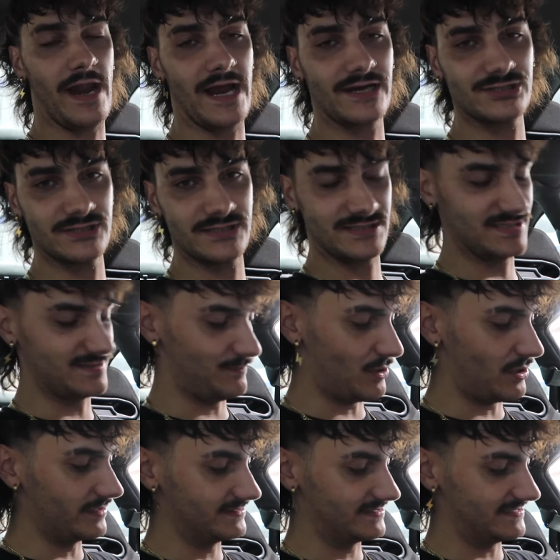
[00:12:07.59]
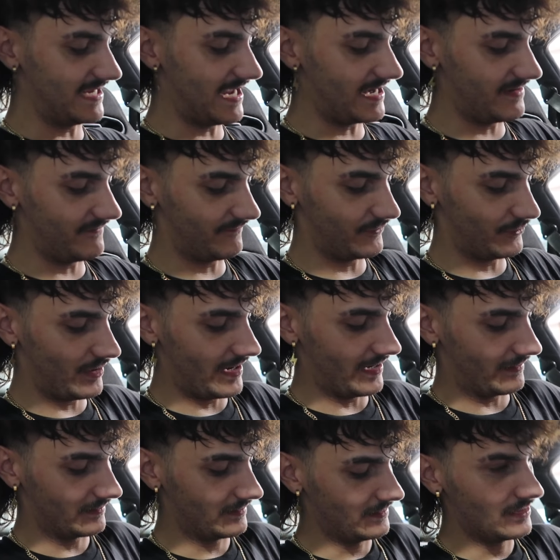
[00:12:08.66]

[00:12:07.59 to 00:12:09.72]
I actually spun second for like